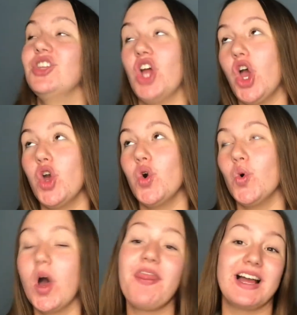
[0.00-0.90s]

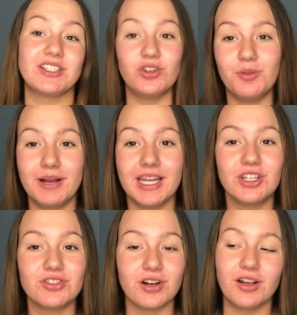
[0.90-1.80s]
know that's not my
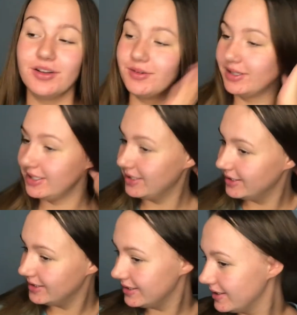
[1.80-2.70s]
intro.
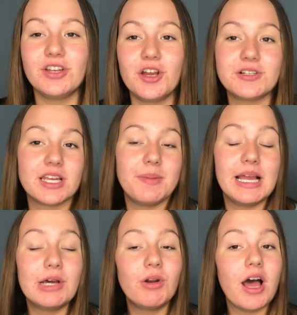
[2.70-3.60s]
Video is going to be a
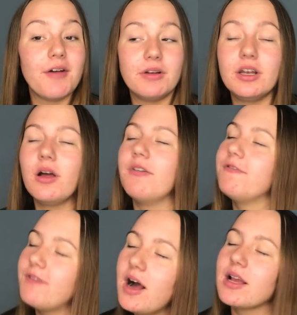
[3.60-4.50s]
little off,
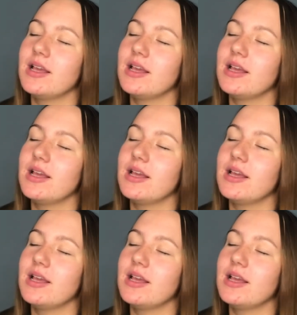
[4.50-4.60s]
fuck